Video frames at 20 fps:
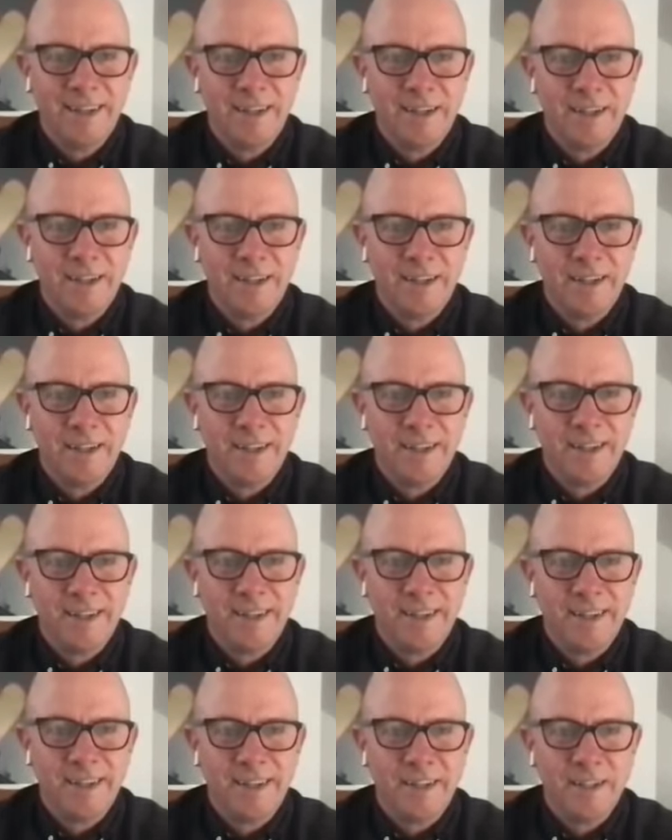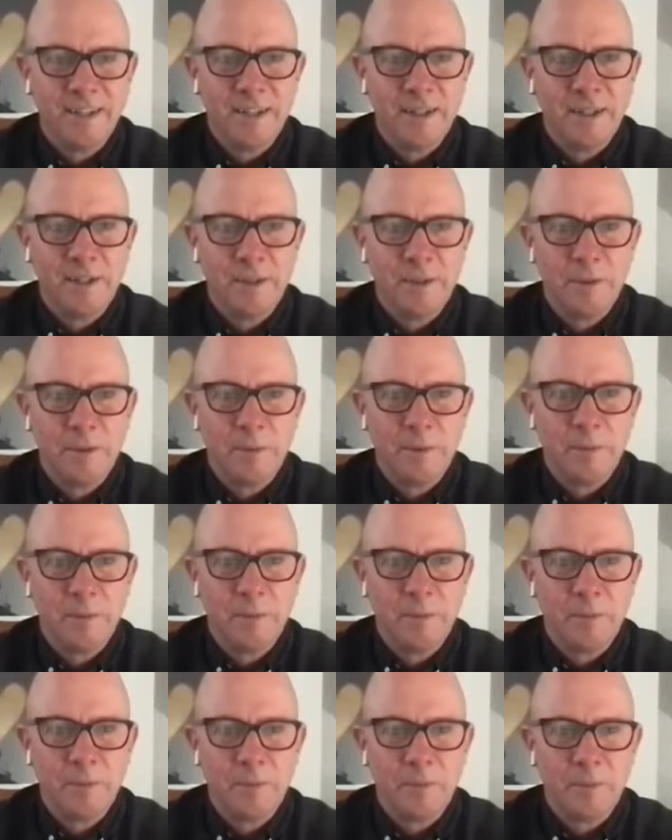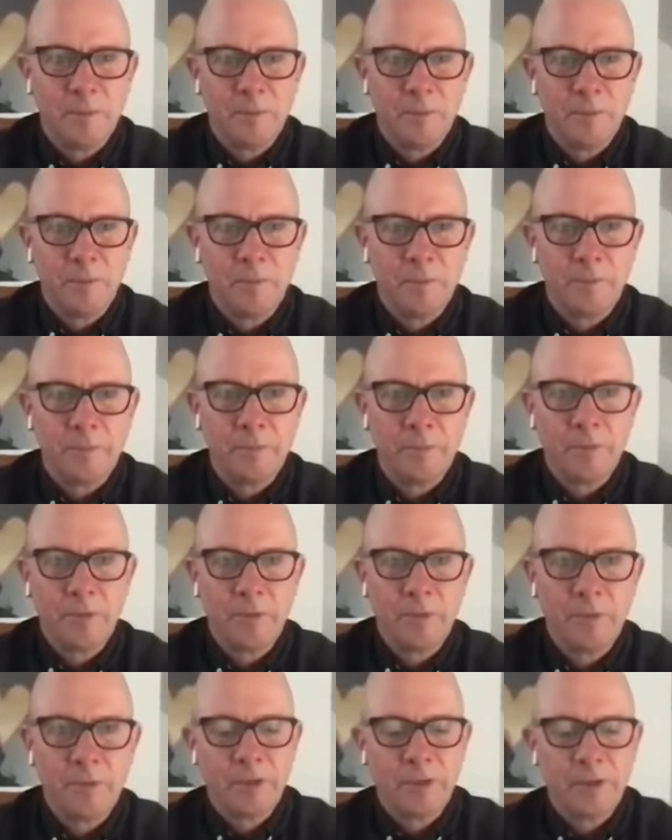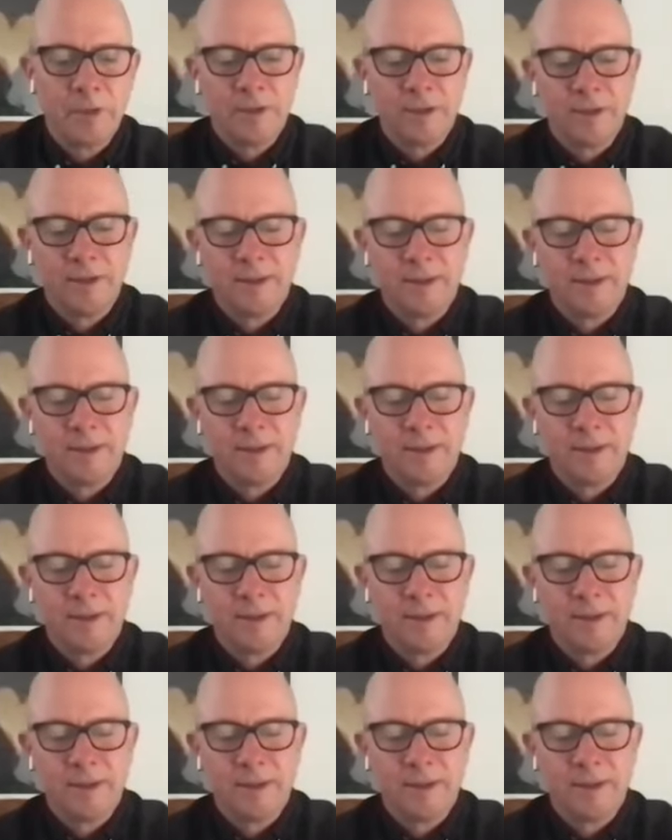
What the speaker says: (silent)